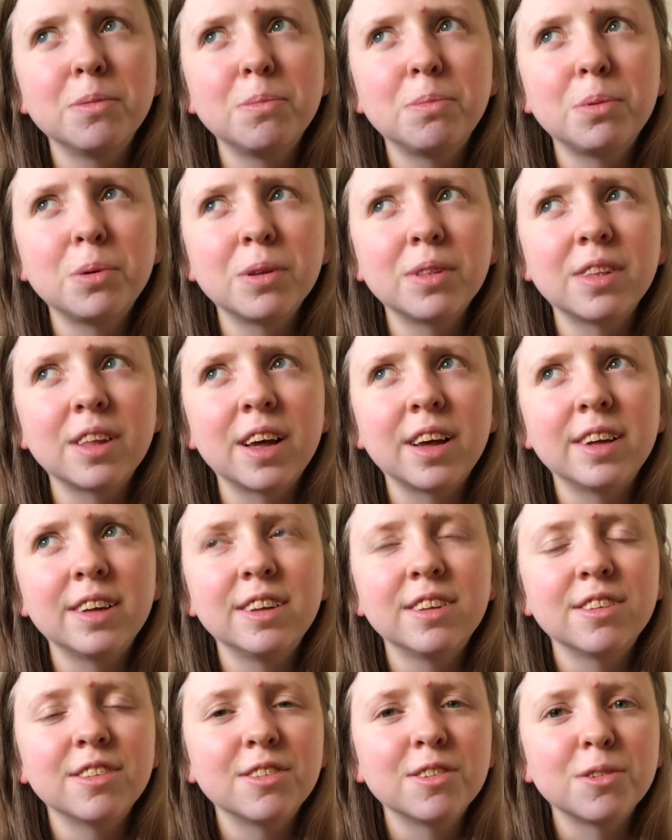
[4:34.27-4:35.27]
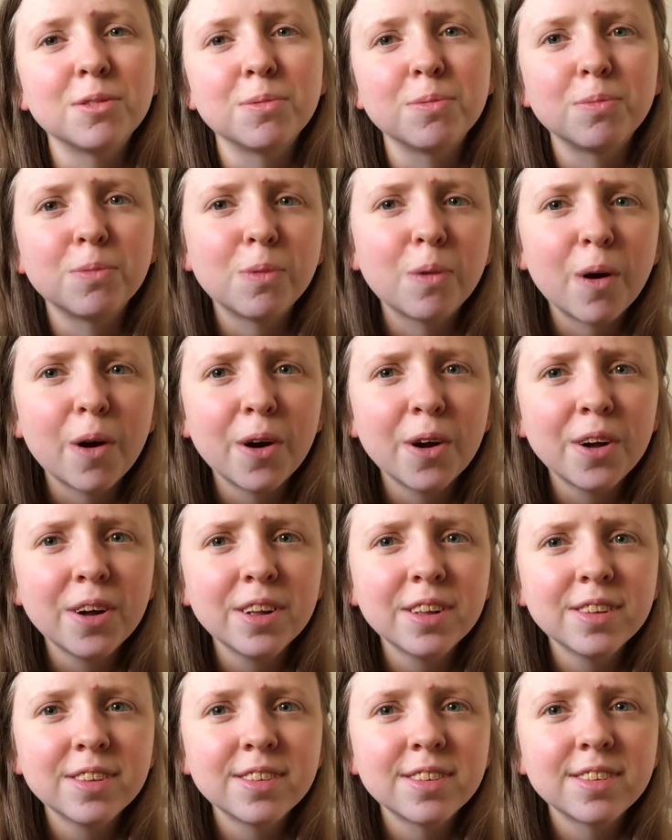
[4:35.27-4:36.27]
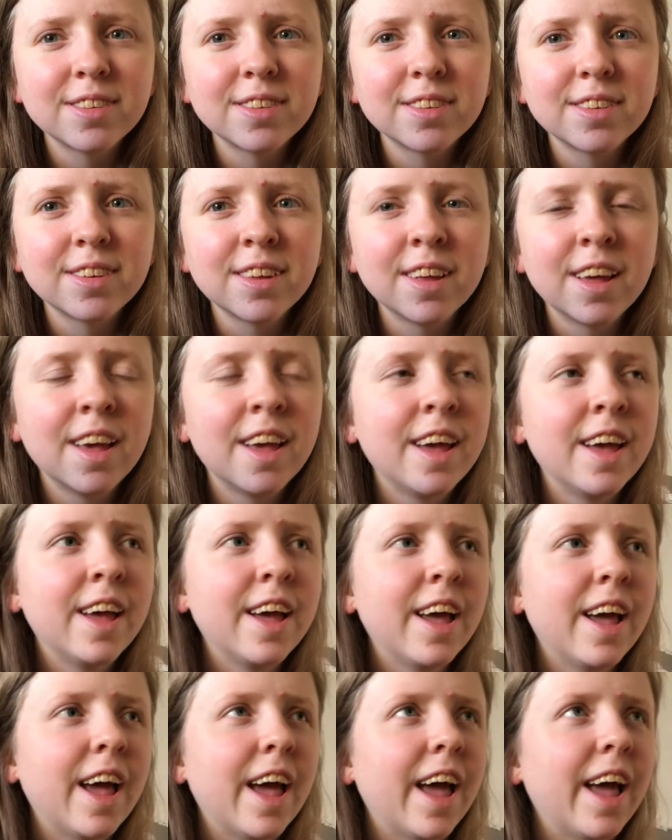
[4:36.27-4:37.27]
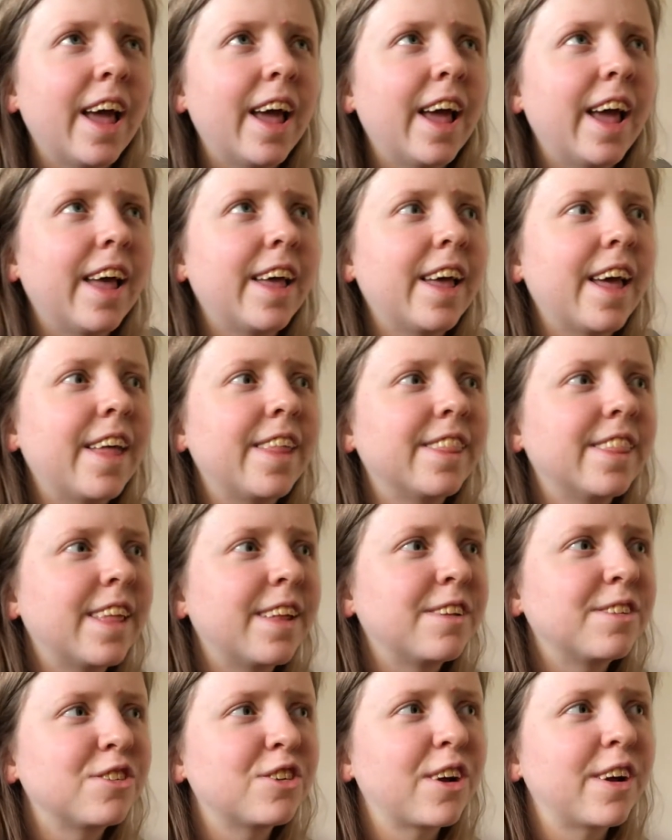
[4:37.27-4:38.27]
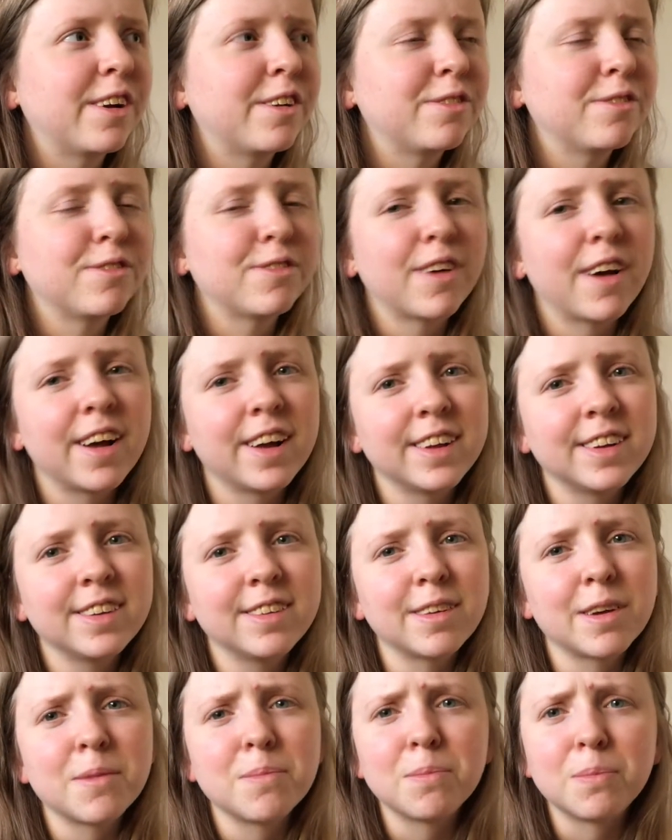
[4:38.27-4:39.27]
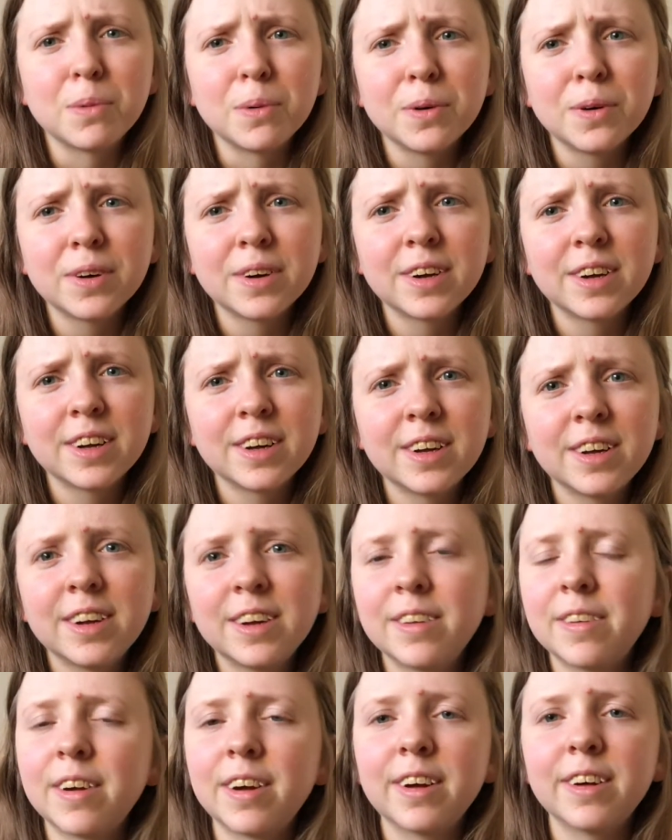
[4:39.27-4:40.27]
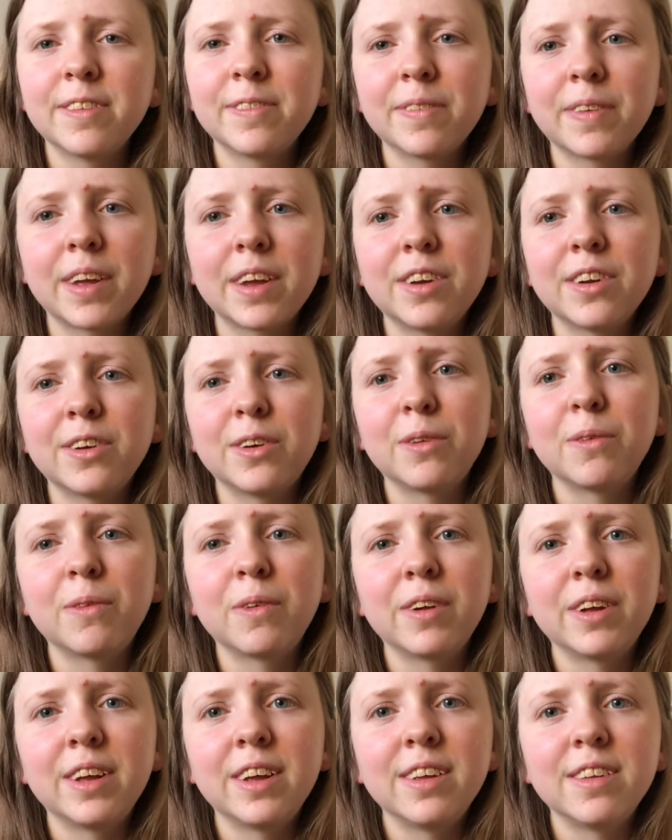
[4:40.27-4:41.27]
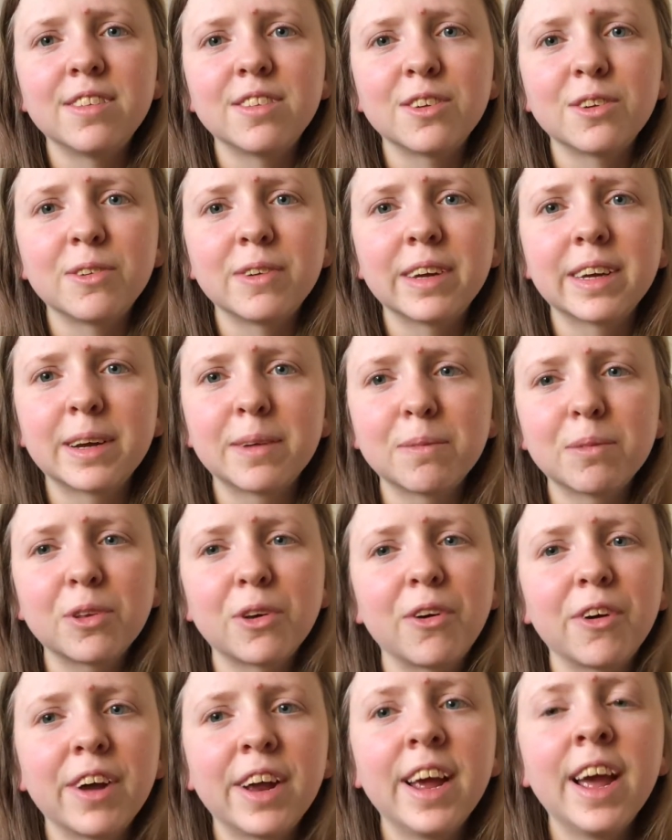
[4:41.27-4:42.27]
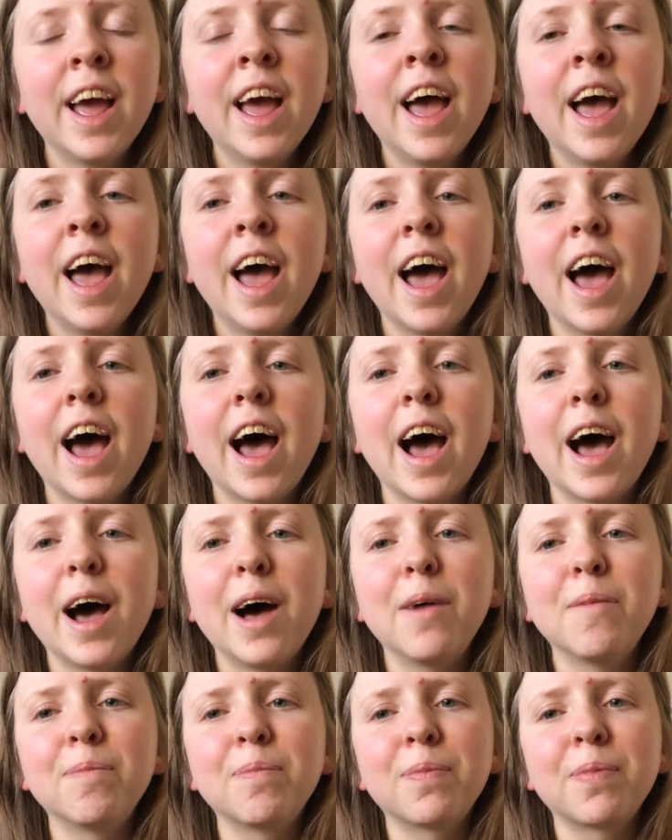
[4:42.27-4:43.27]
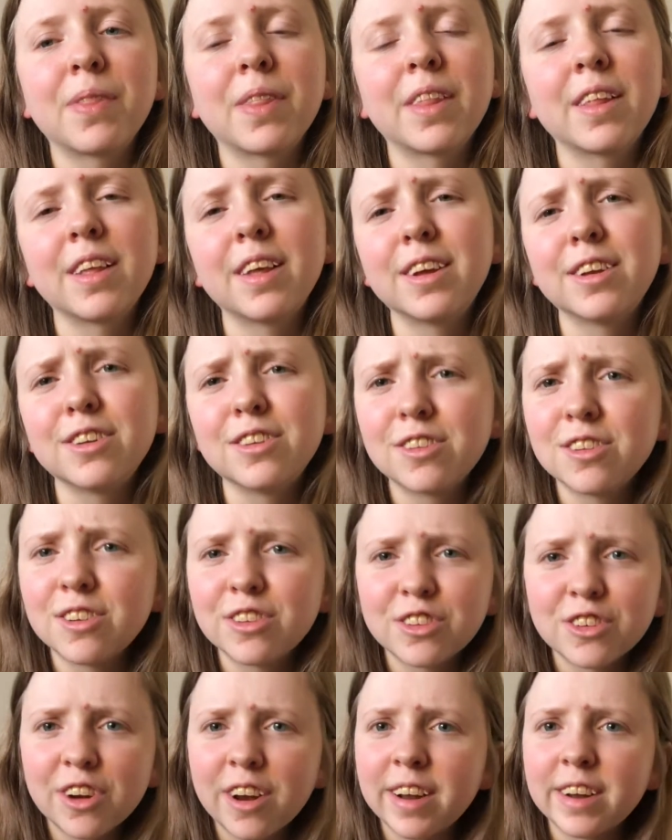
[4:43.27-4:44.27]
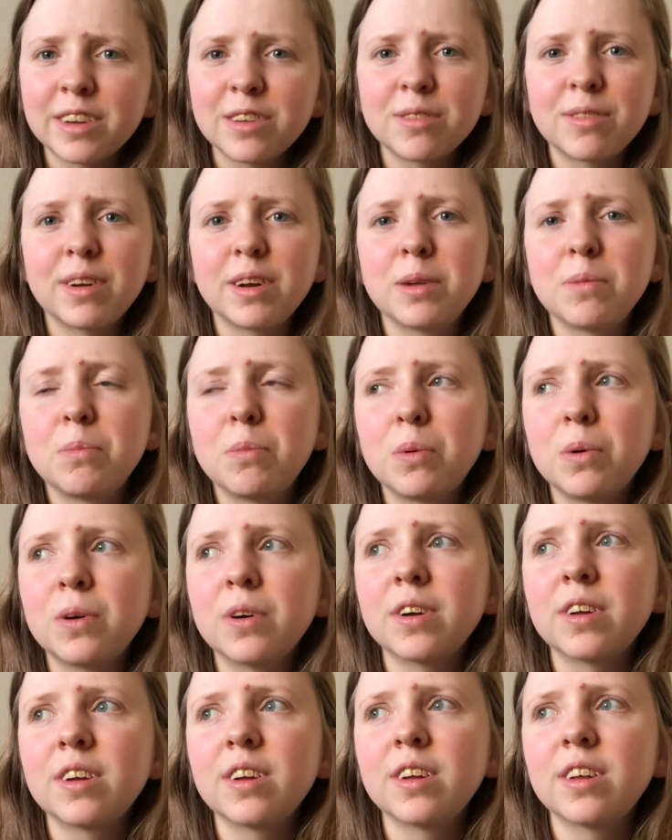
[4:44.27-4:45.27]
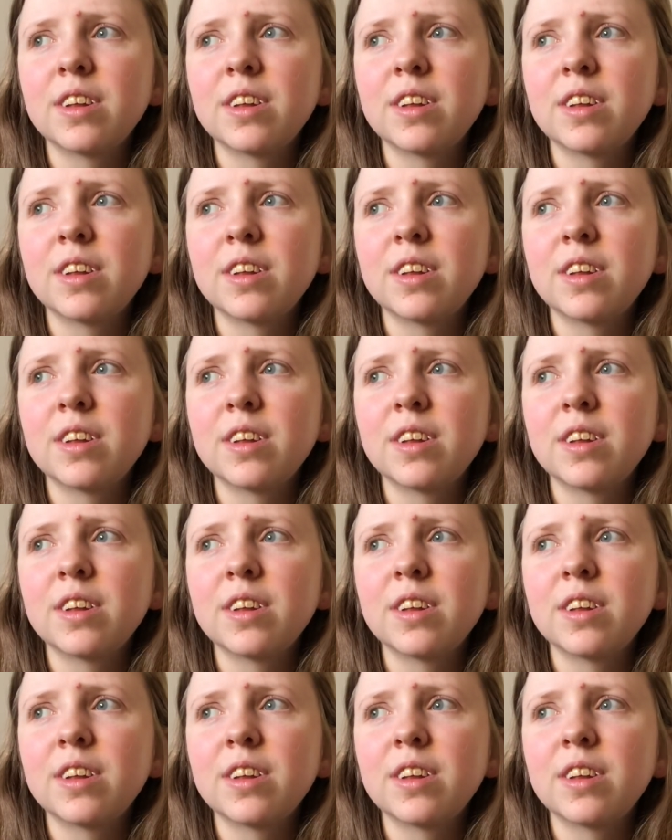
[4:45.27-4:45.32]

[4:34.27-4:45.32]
put that into words and then try and find a book. I don't know what he's doing, I'm sorry. Um, to, trying to find a book